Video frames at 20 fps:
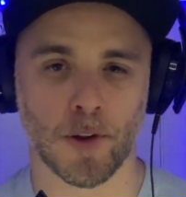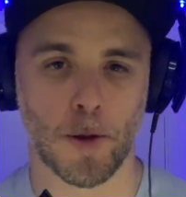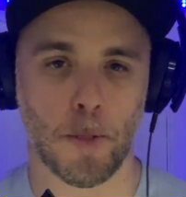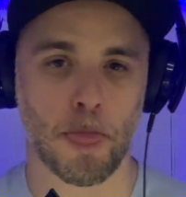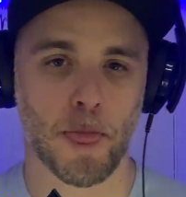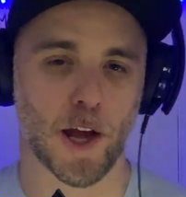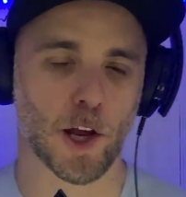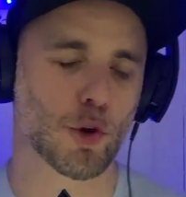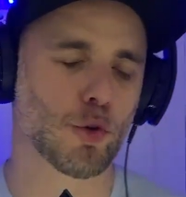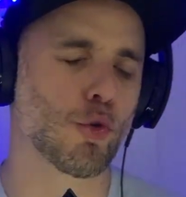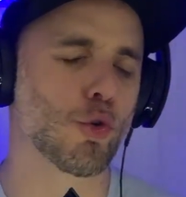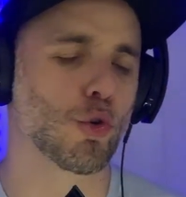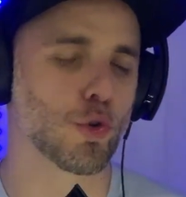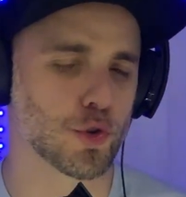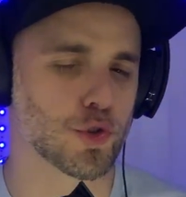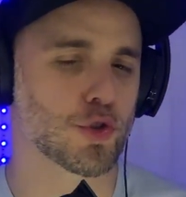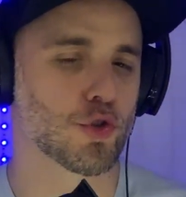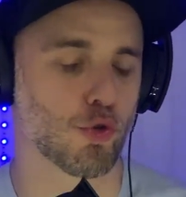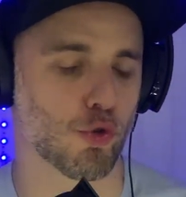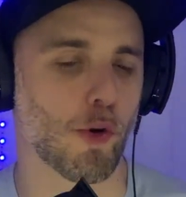Like
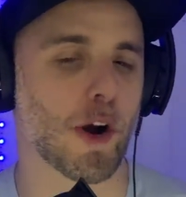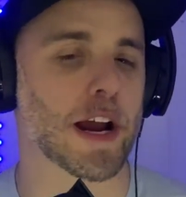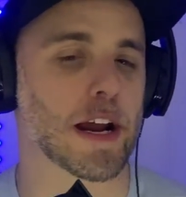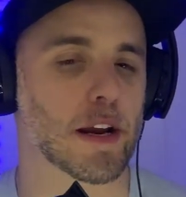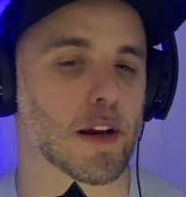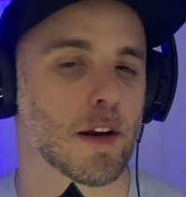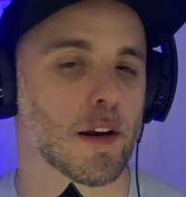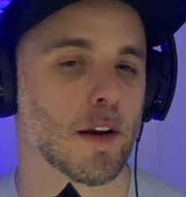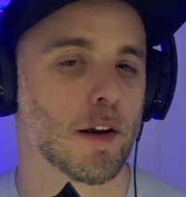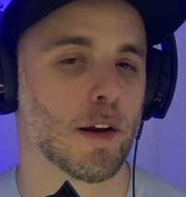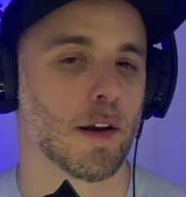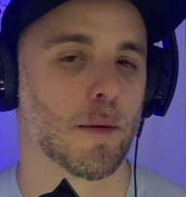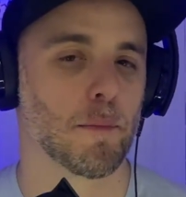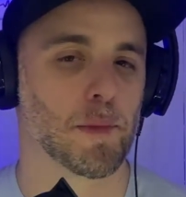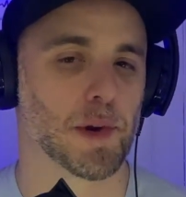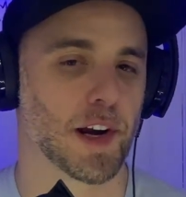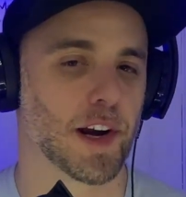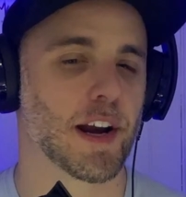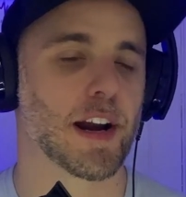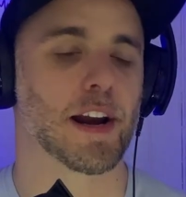Google's great,
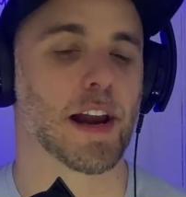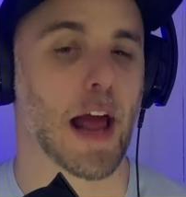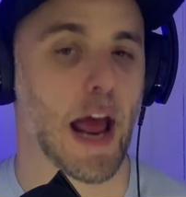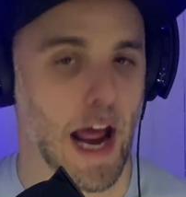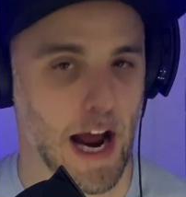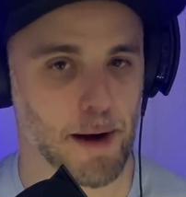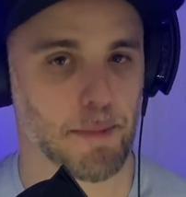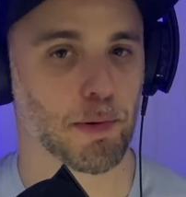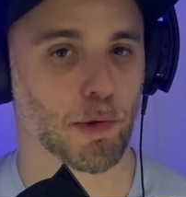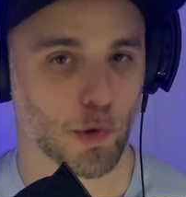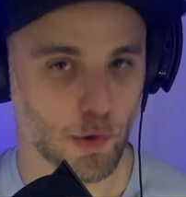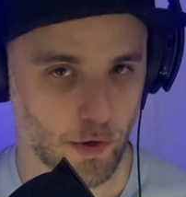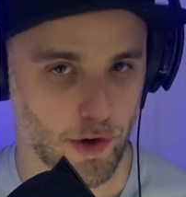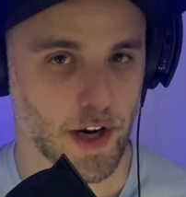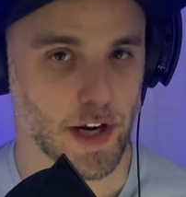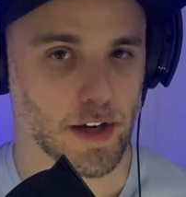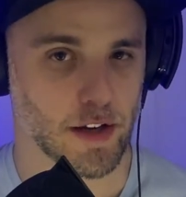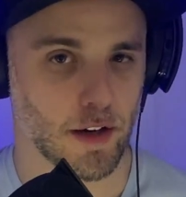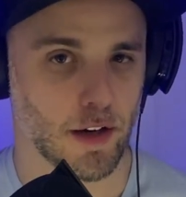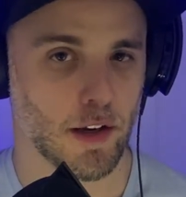but it ain't Apple
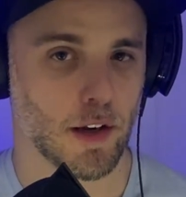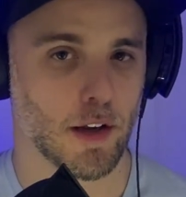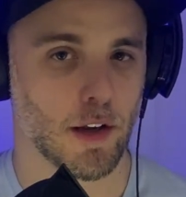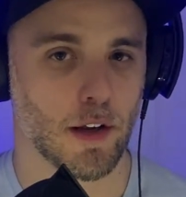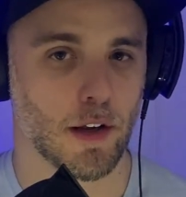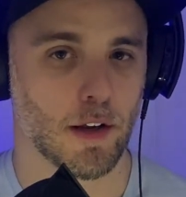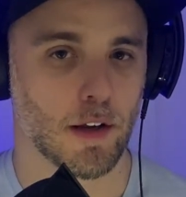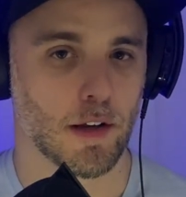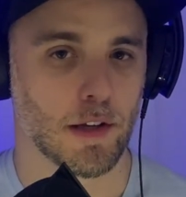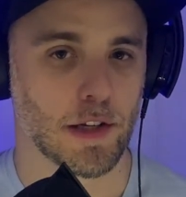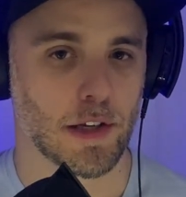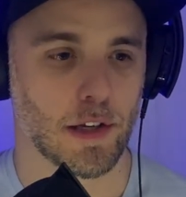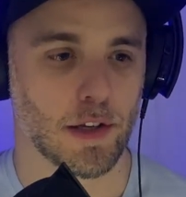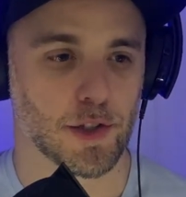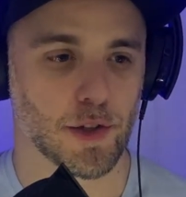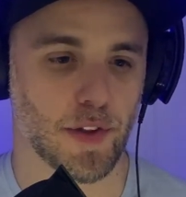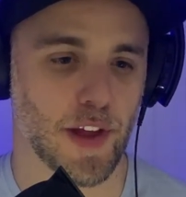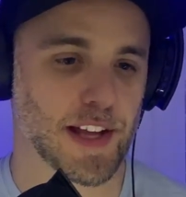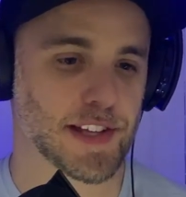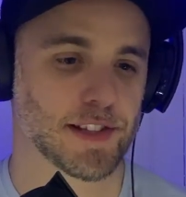great.
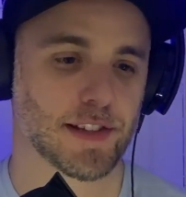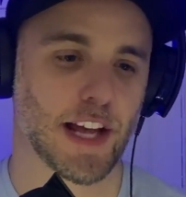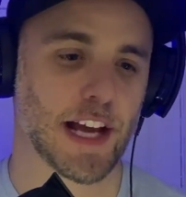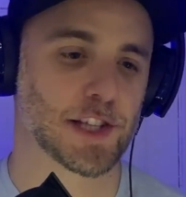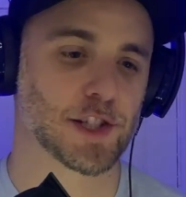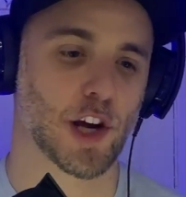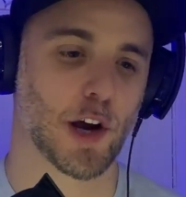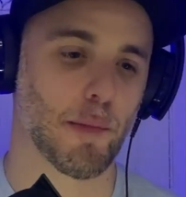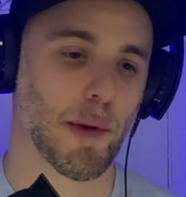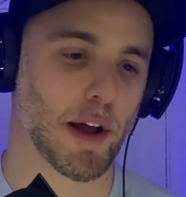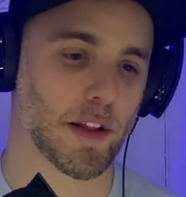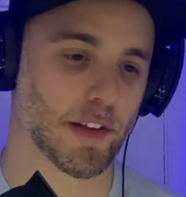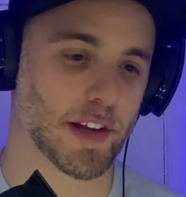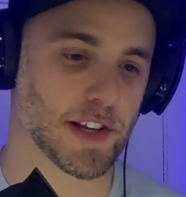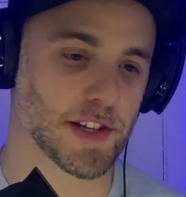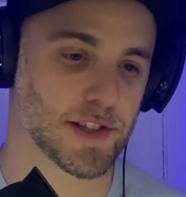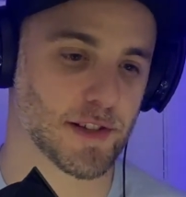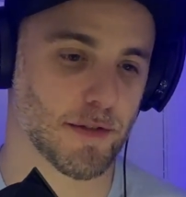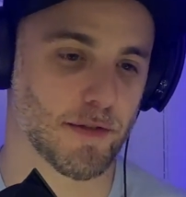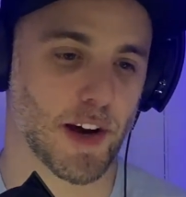So that's on my
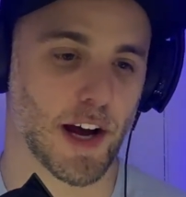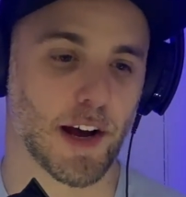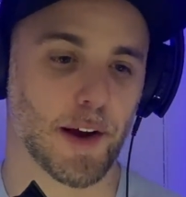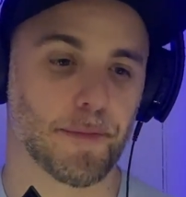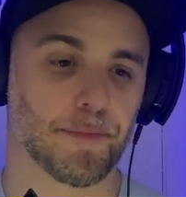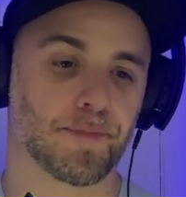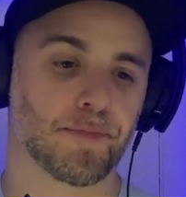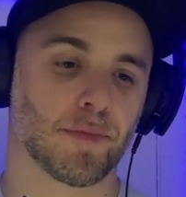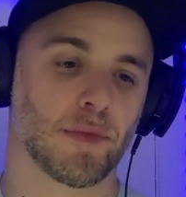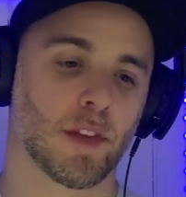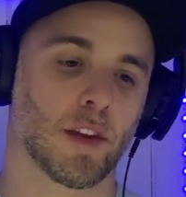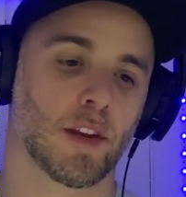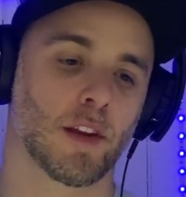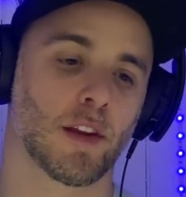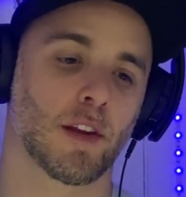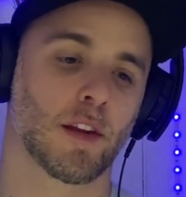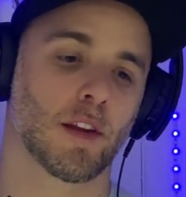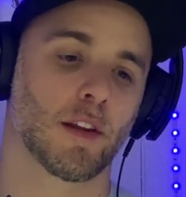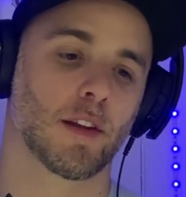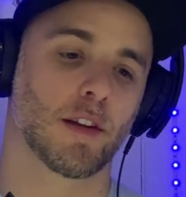list of
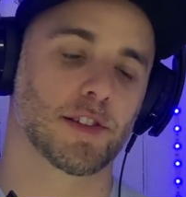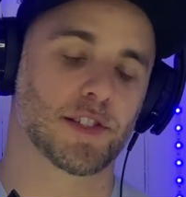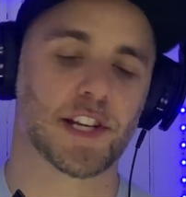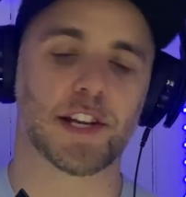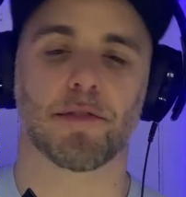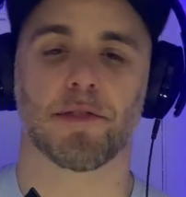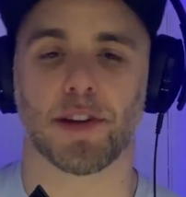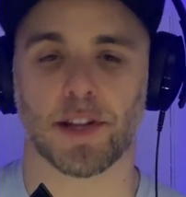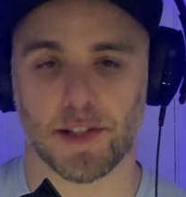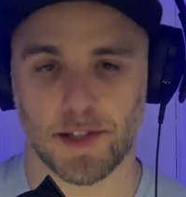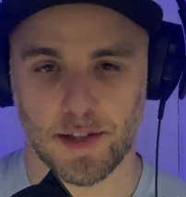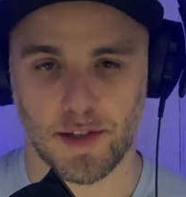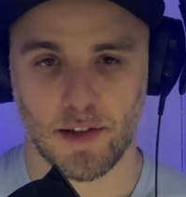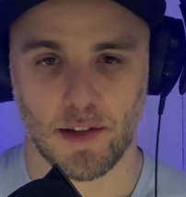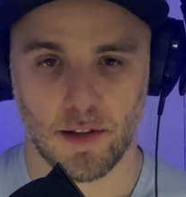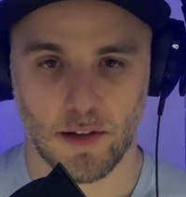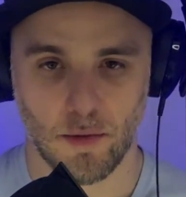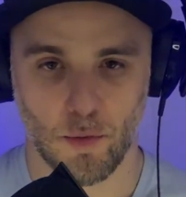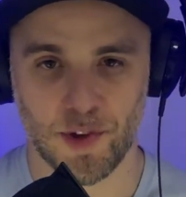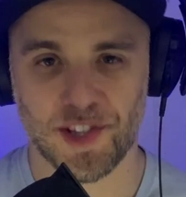TVs.
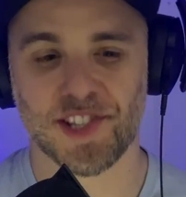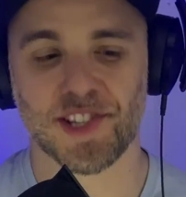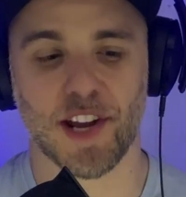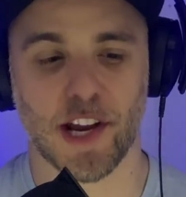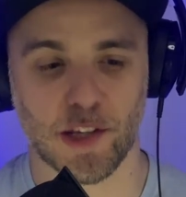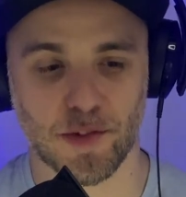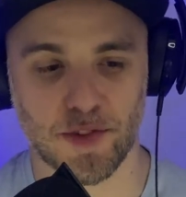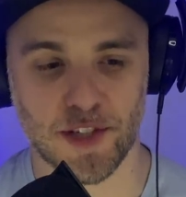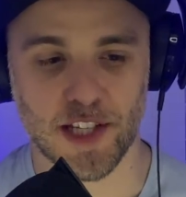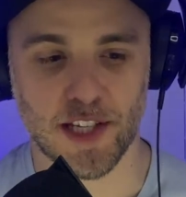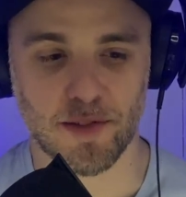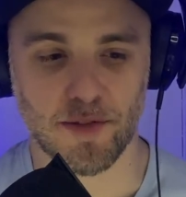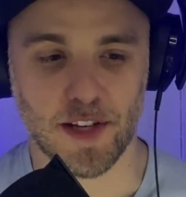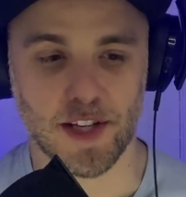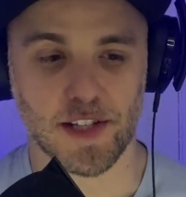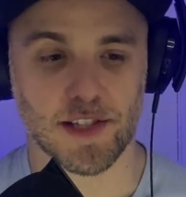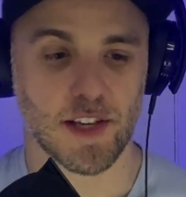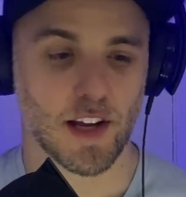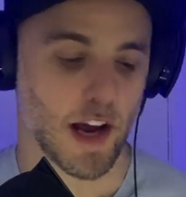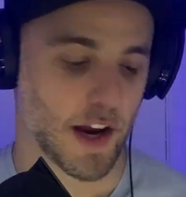What's next for
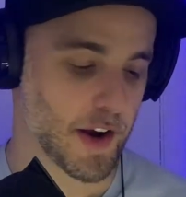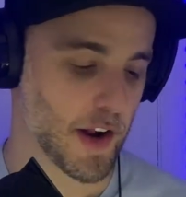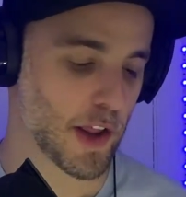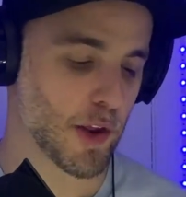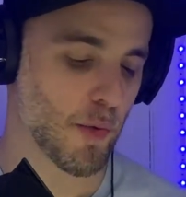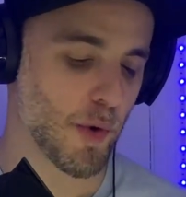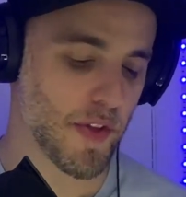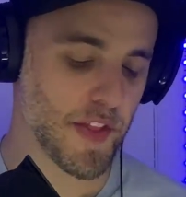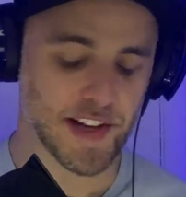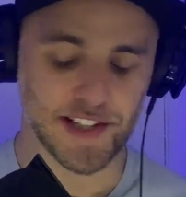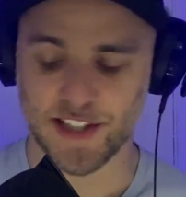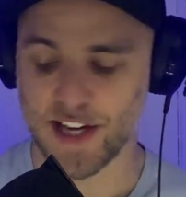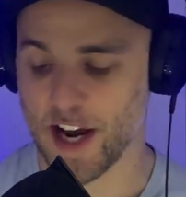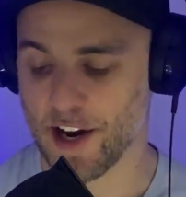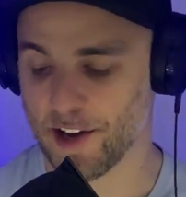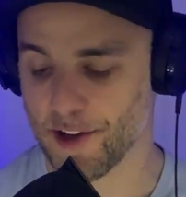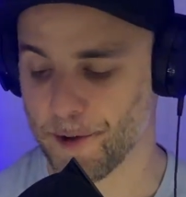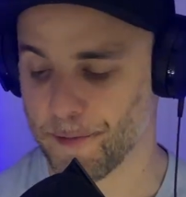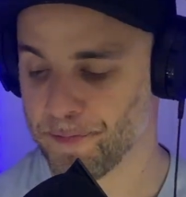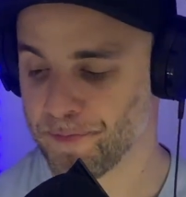TVs? Another one that's
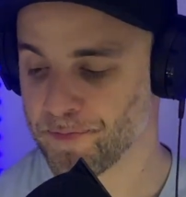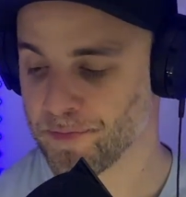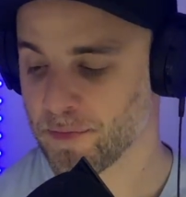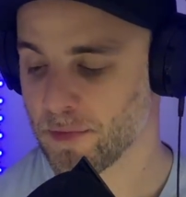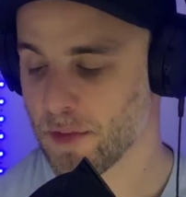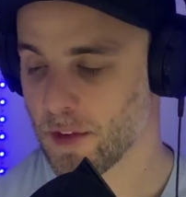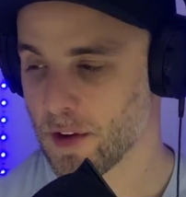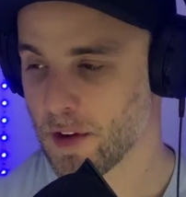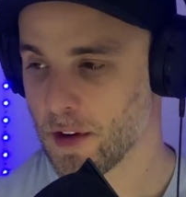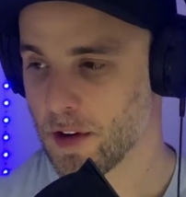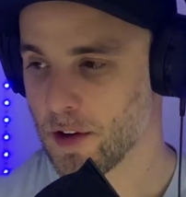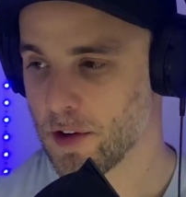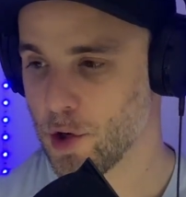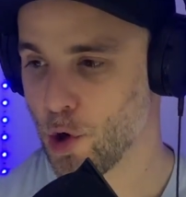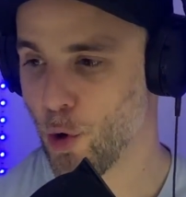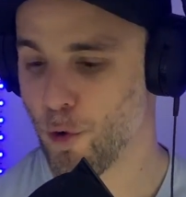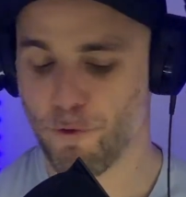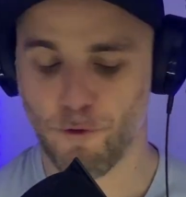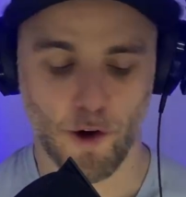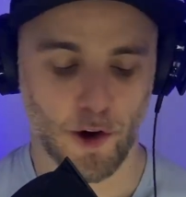kind of
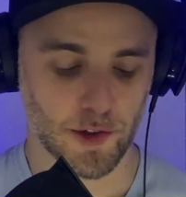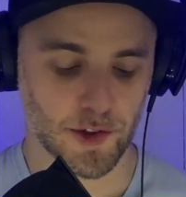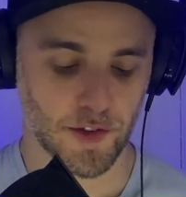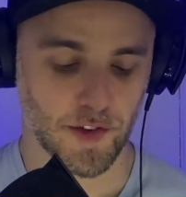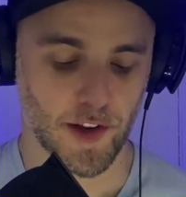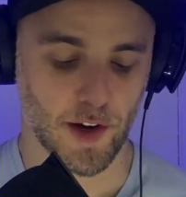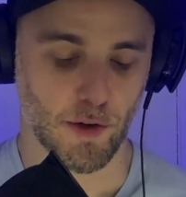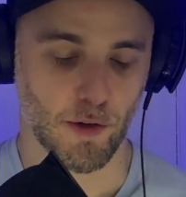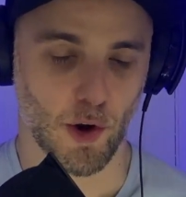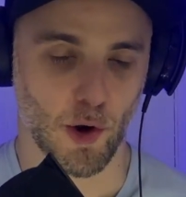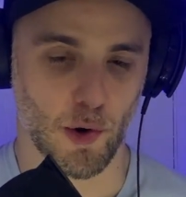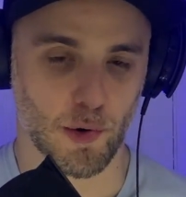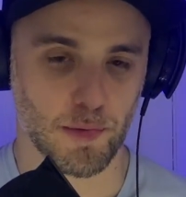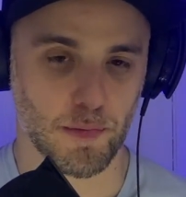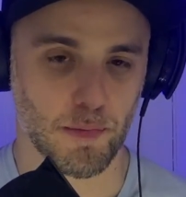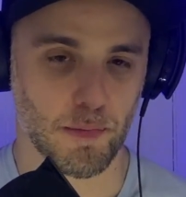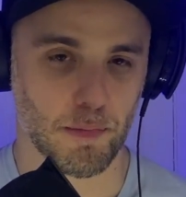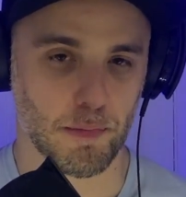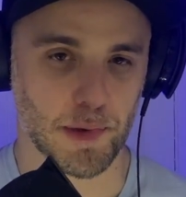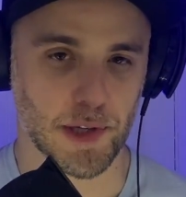no fault of their
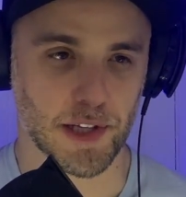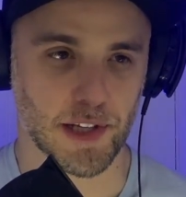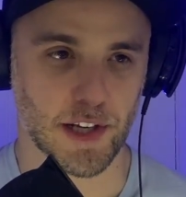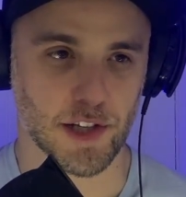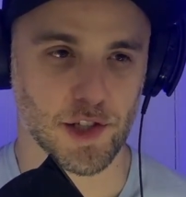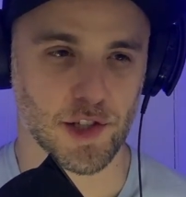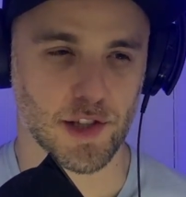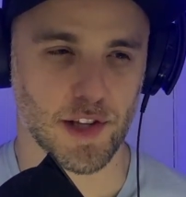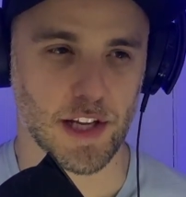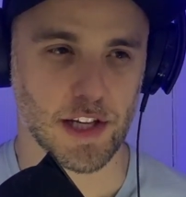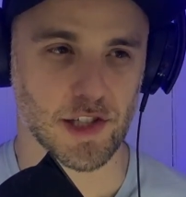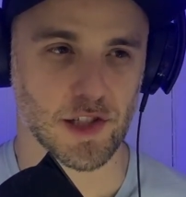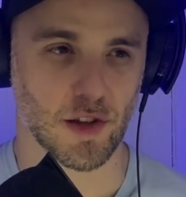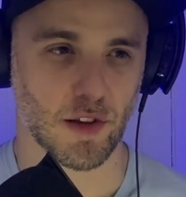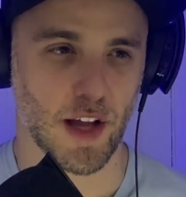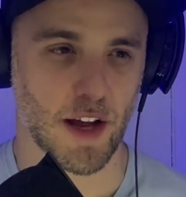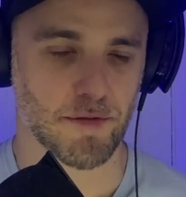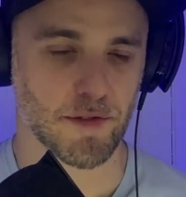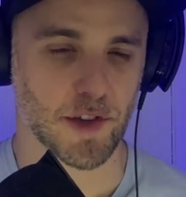own because they still have to